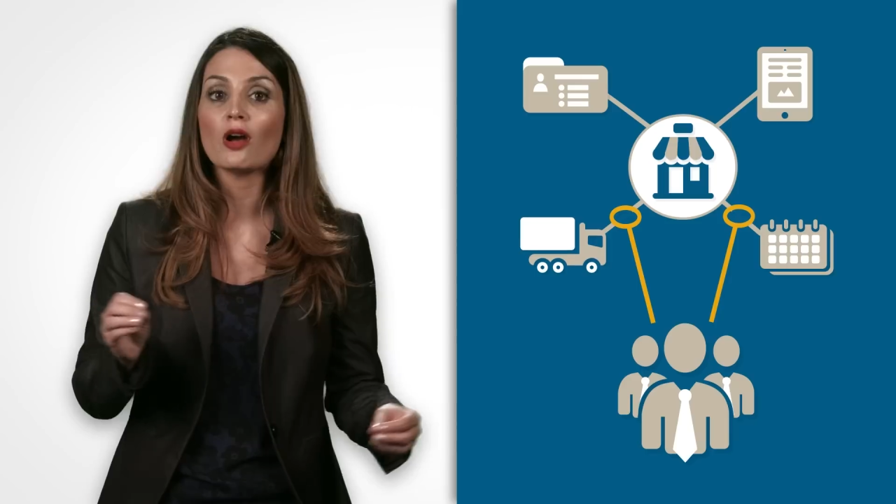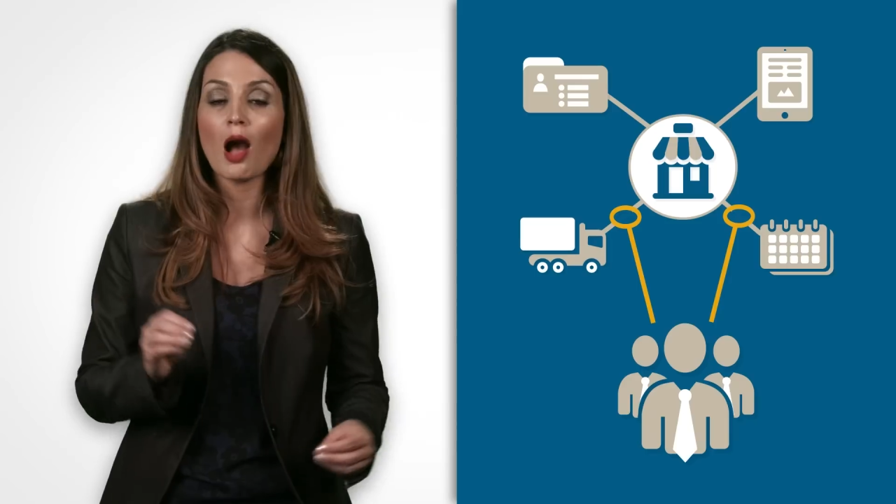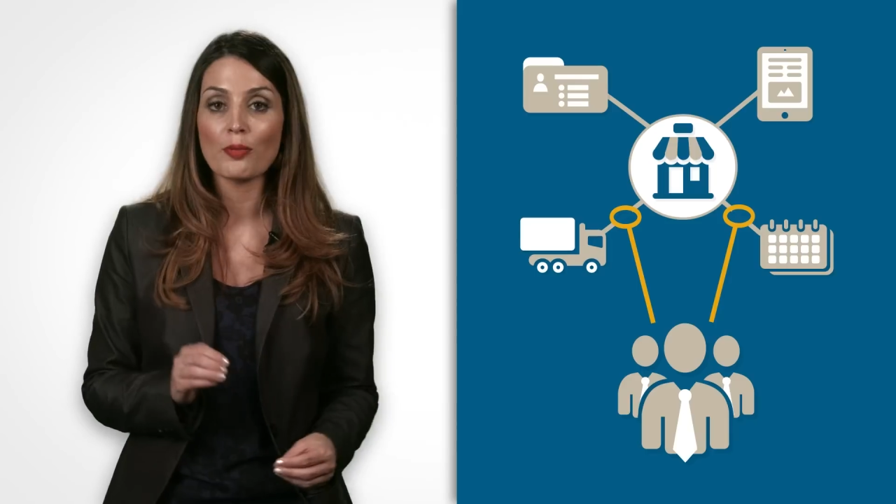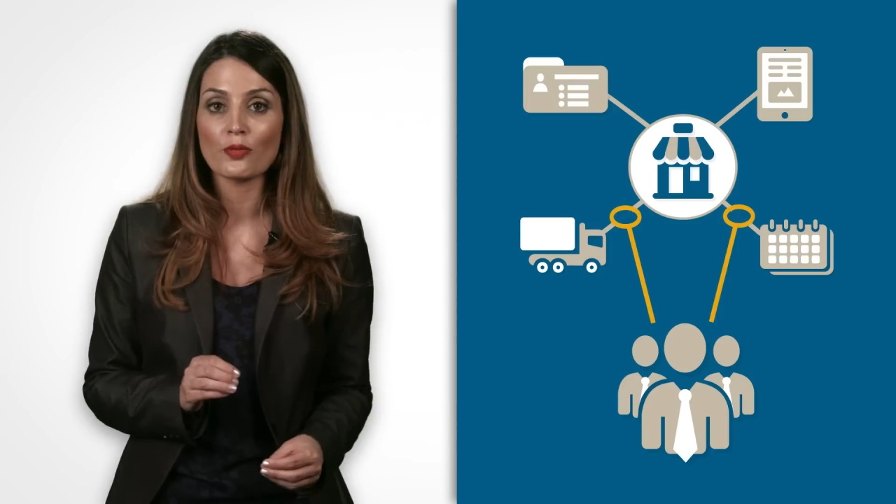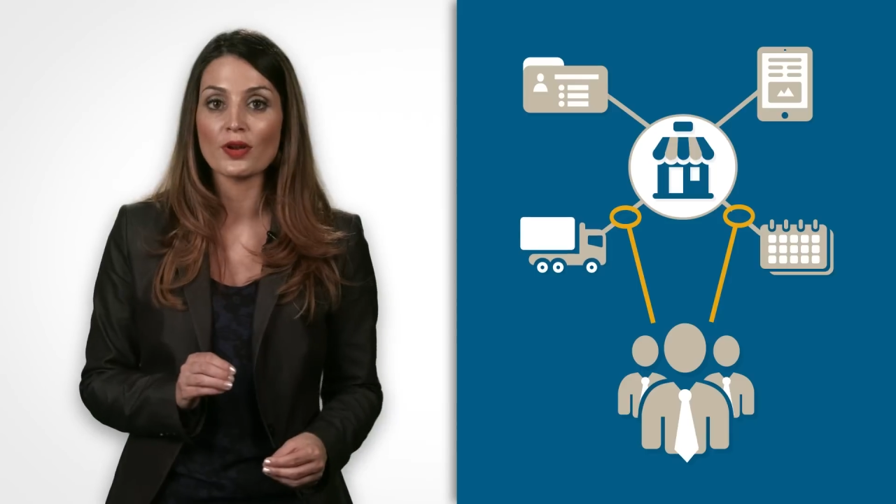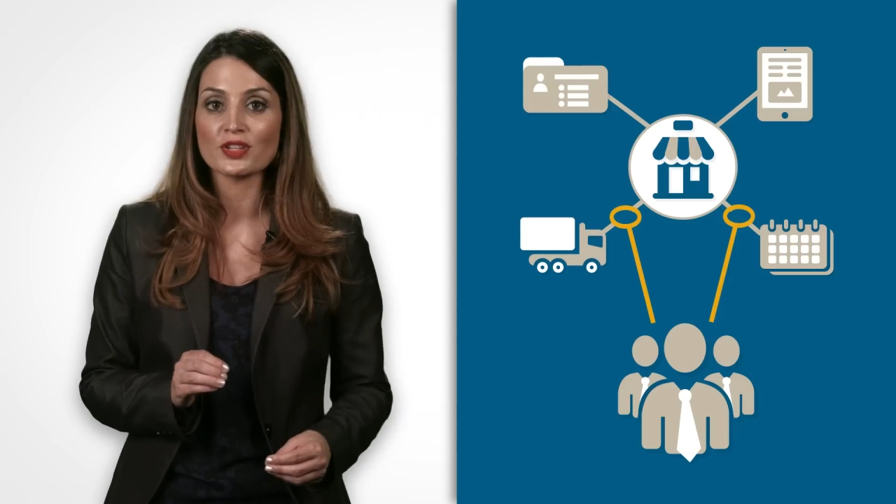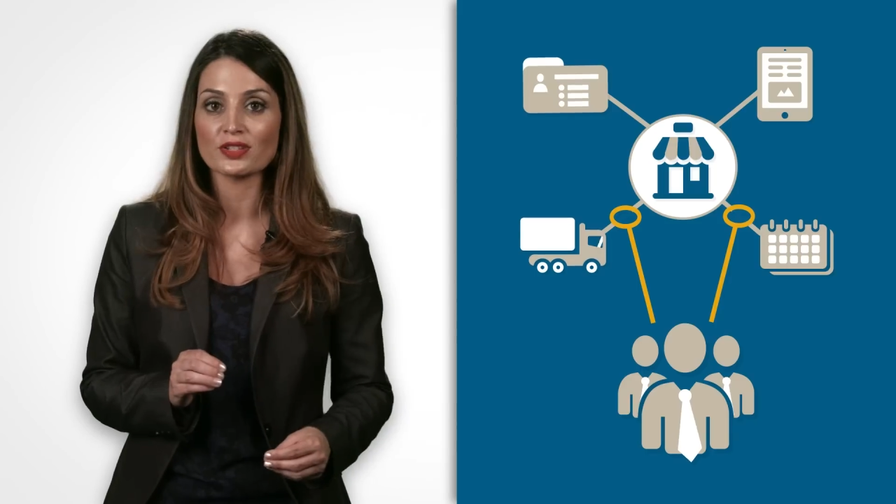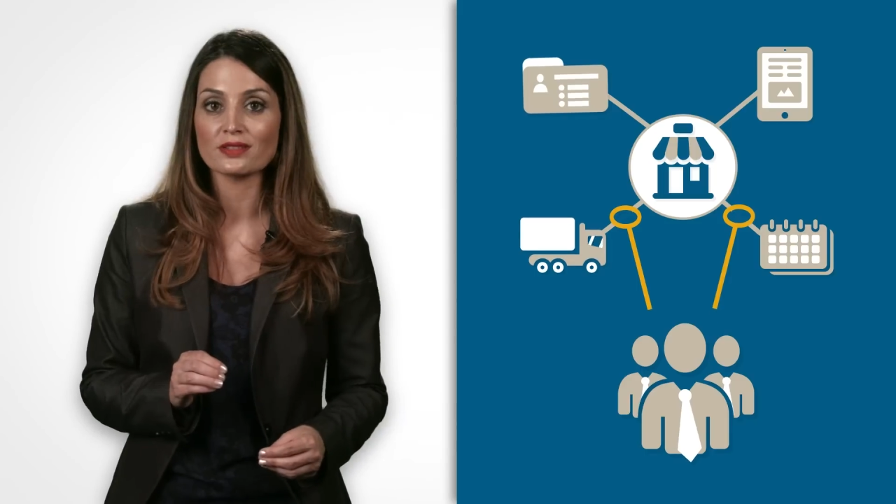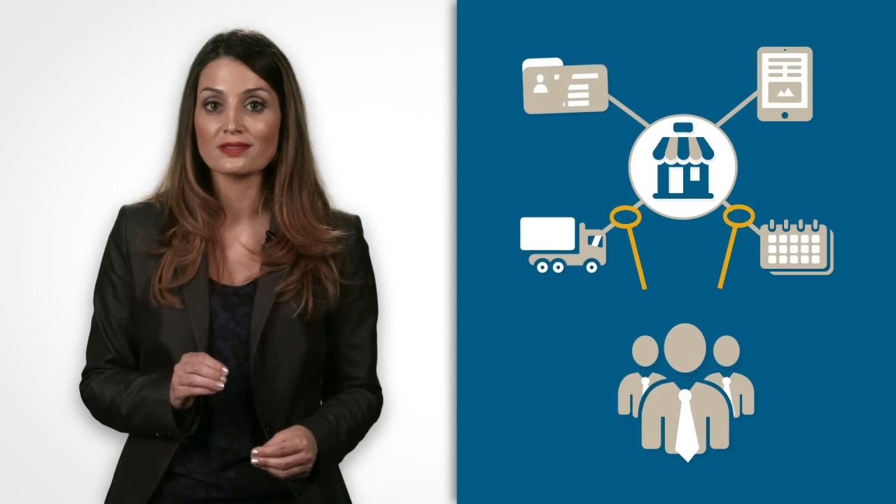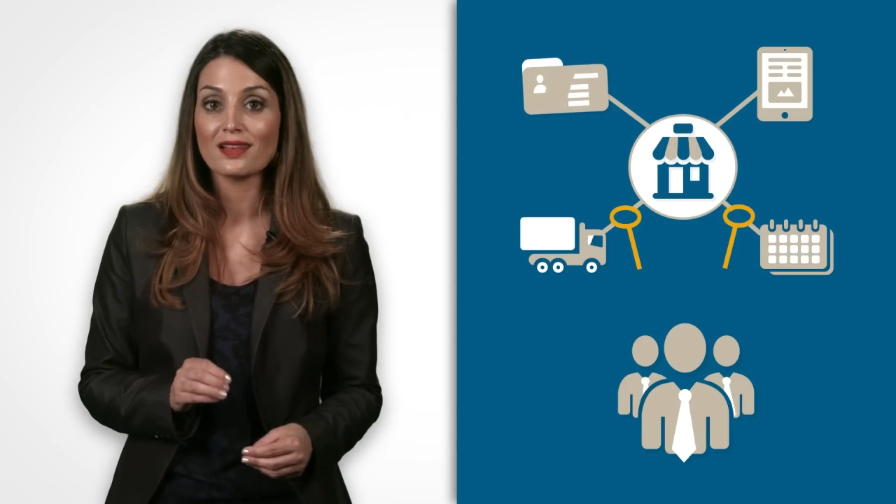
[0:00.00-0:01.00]

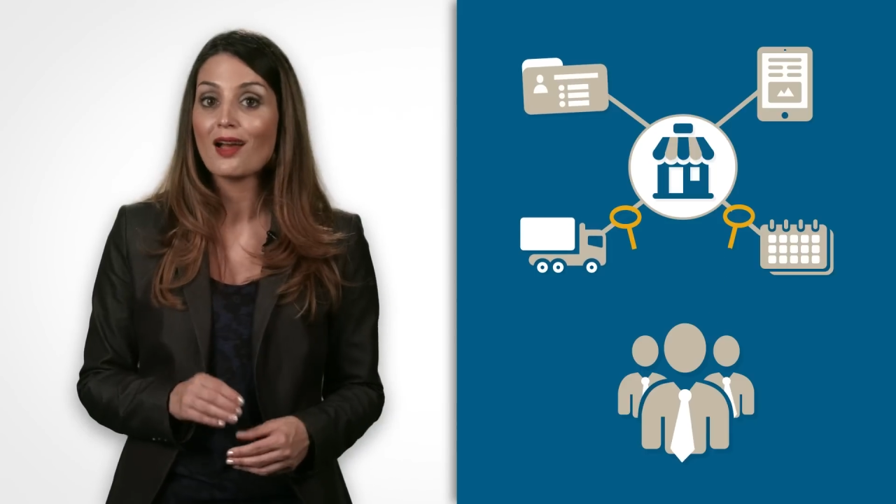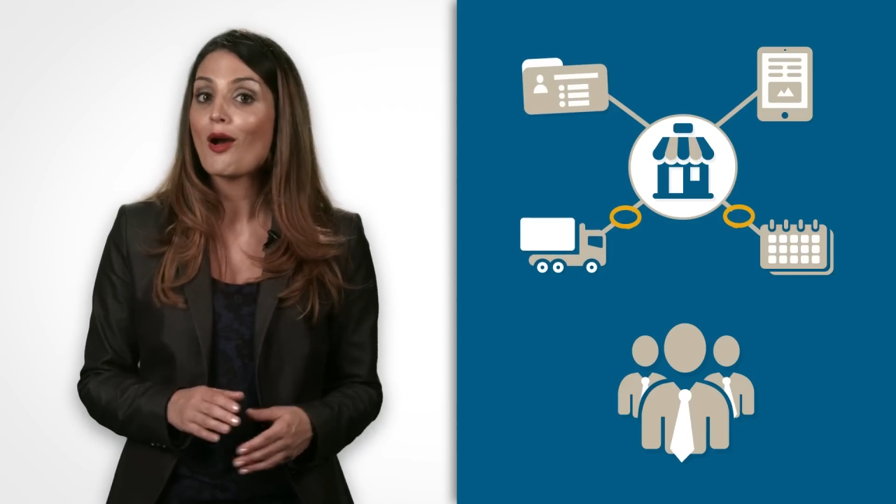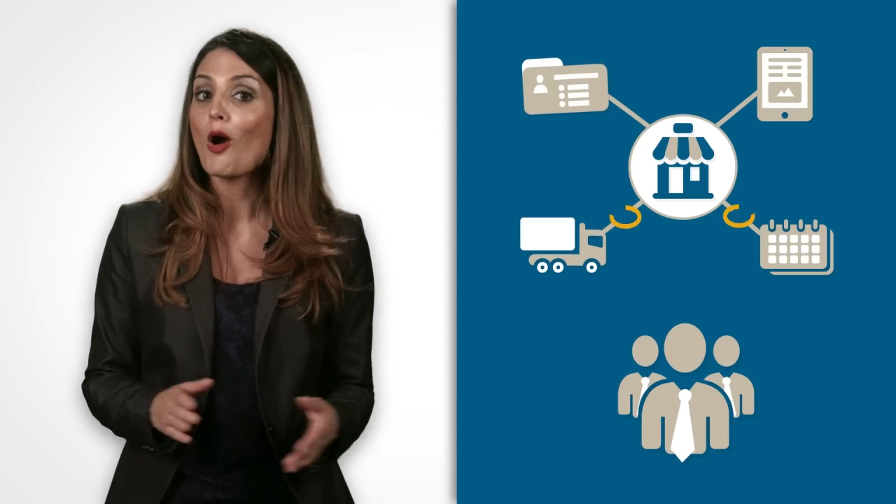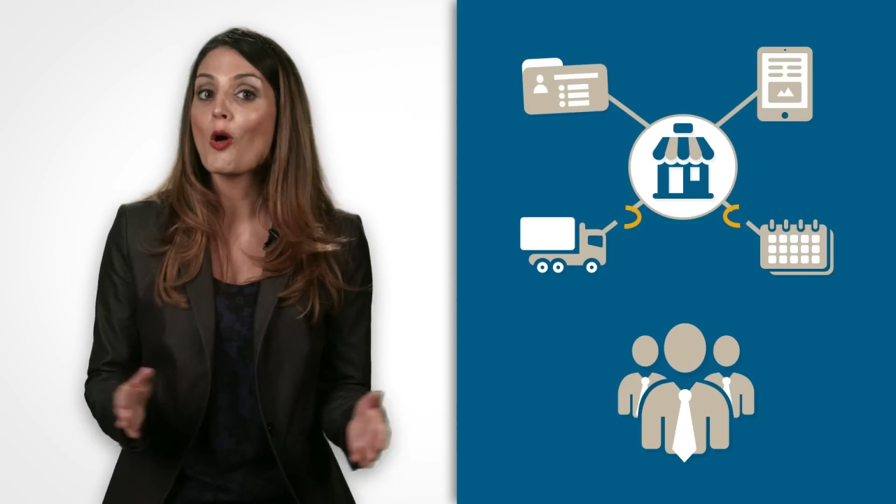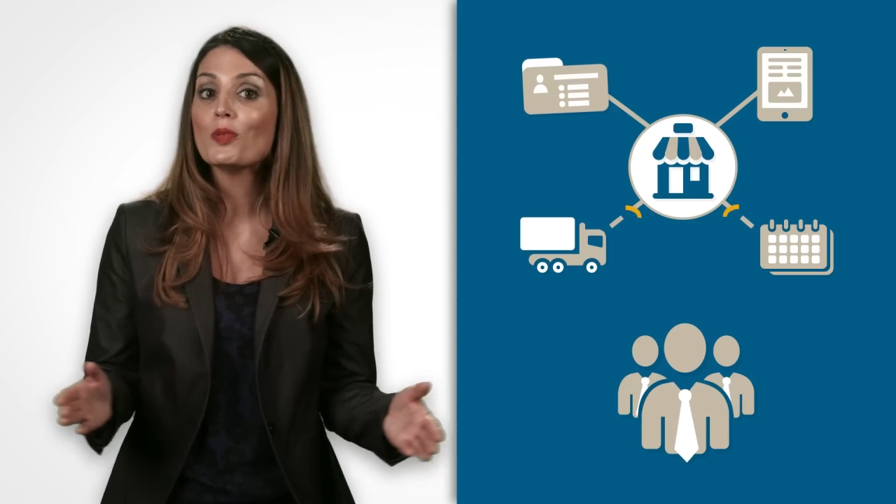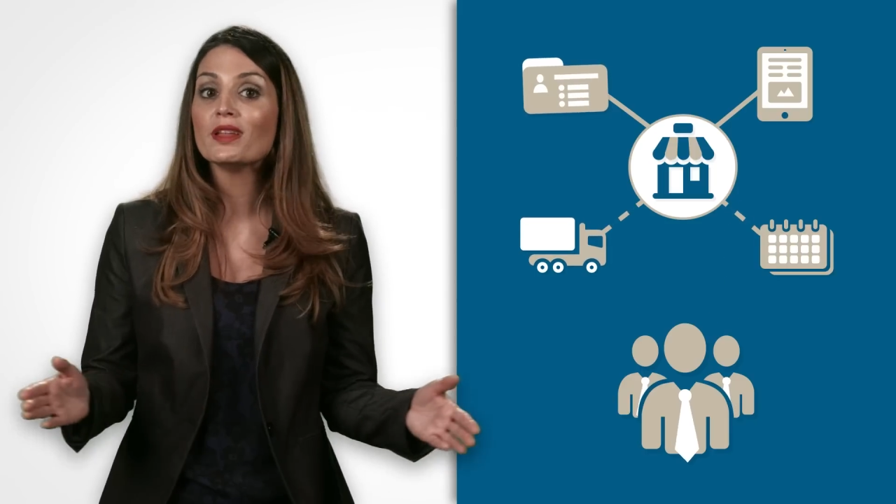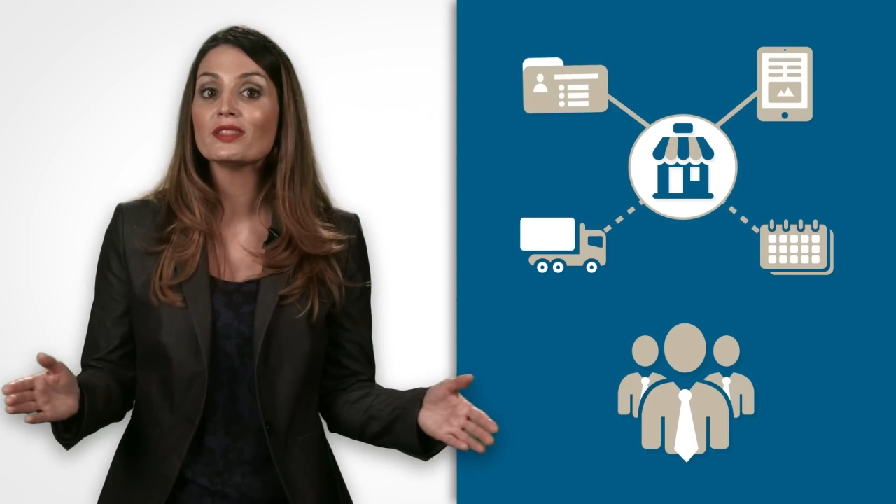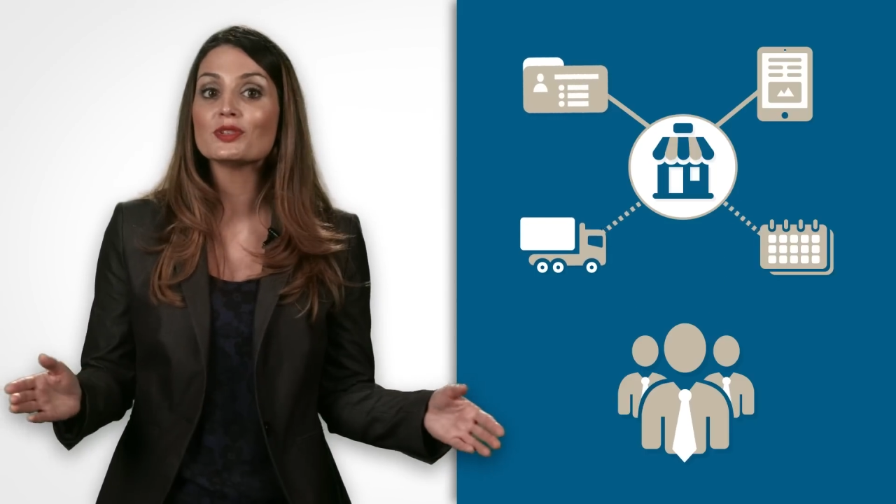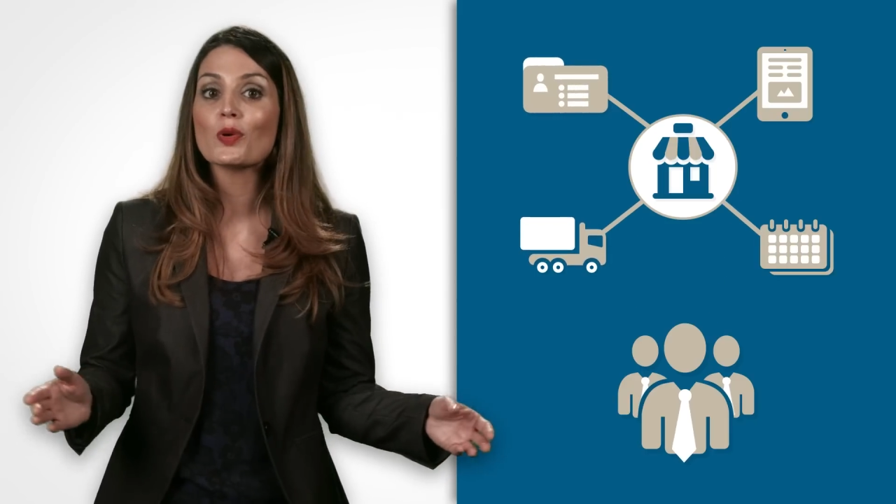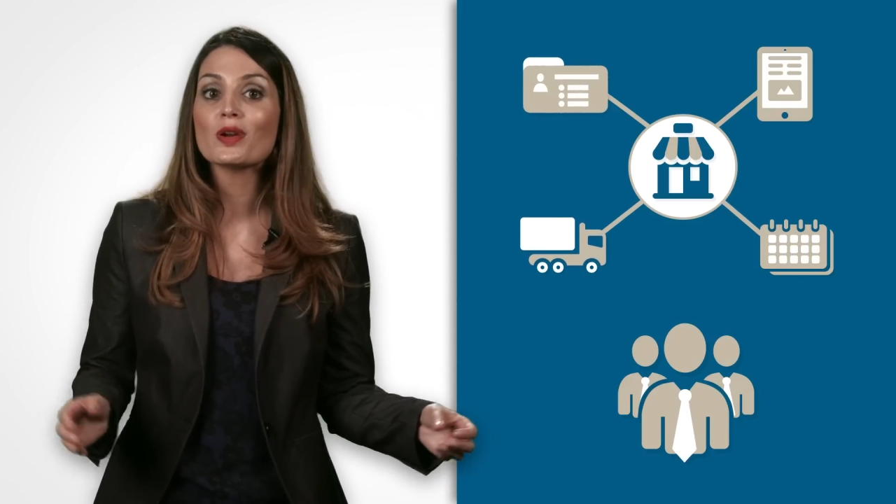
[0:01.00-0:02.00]
operations, opening
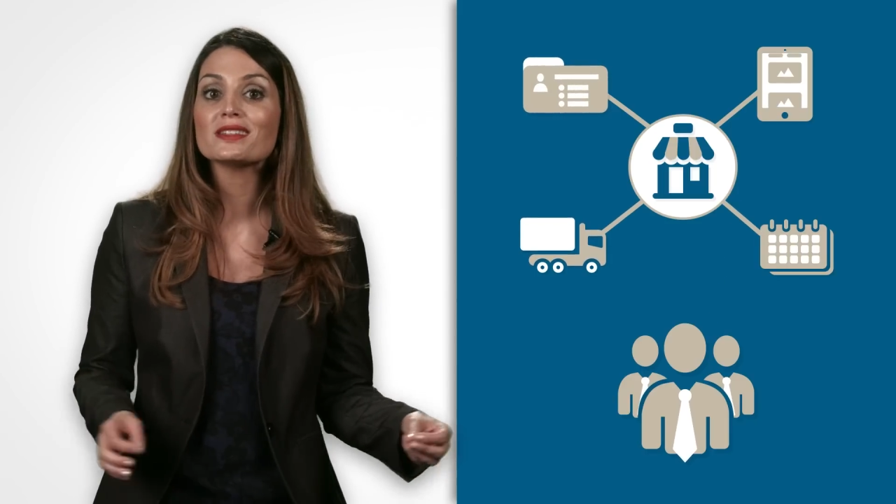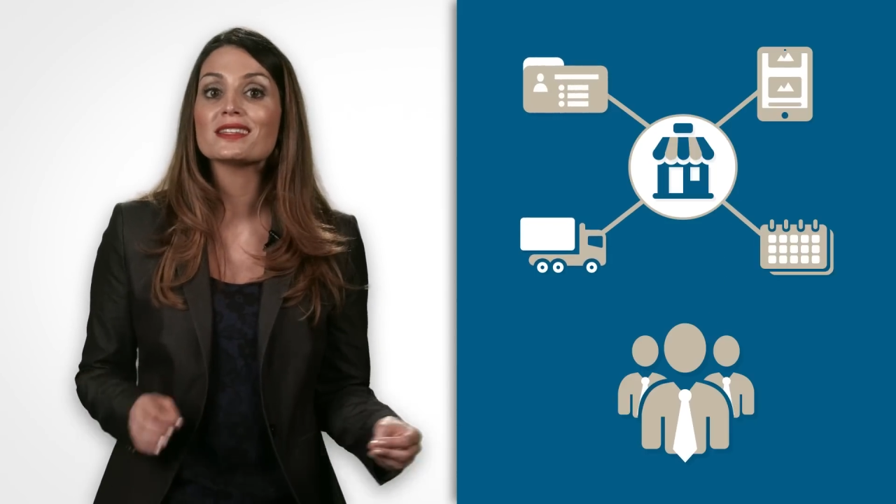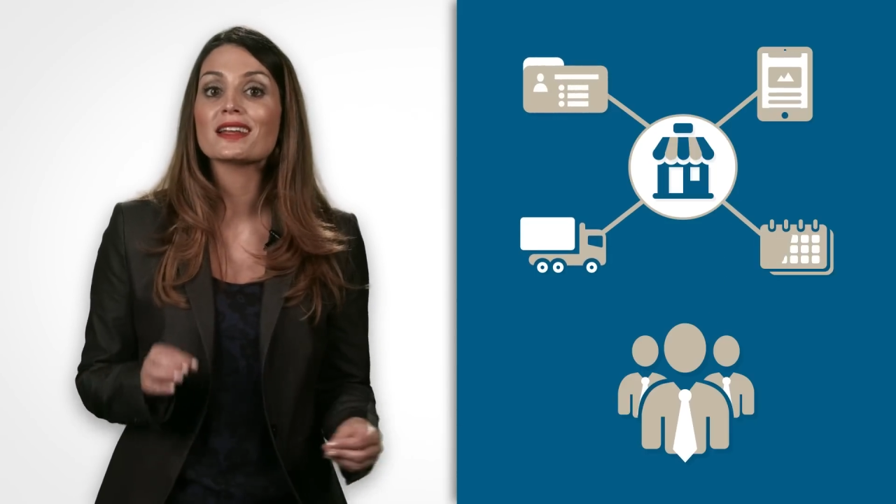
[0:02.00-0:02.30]
the door to